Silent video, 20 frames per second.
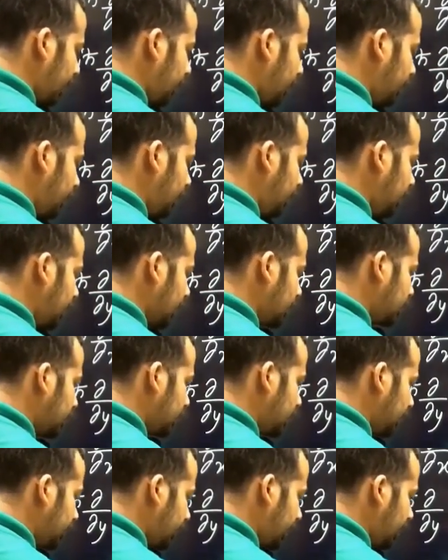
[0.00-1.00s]
dx
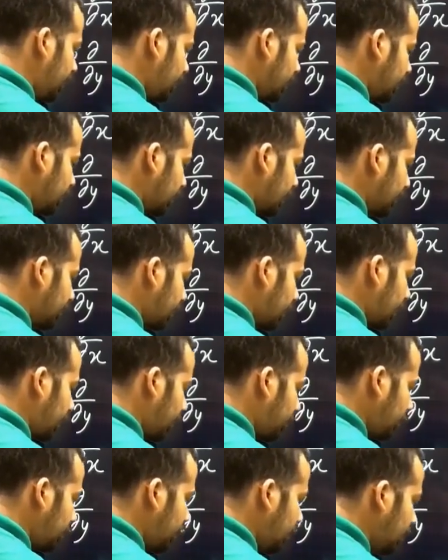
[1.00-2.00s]
dy dz, am I right? I
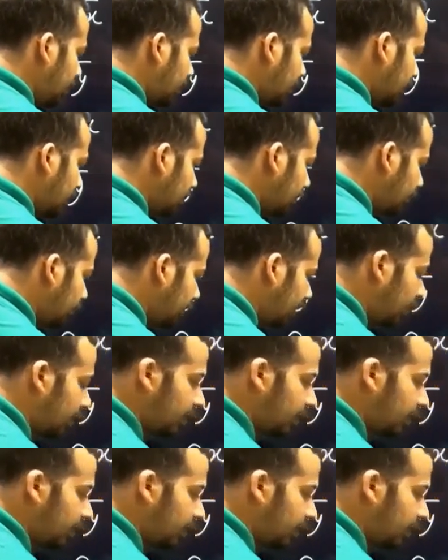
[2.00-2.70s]
mean, in case of 3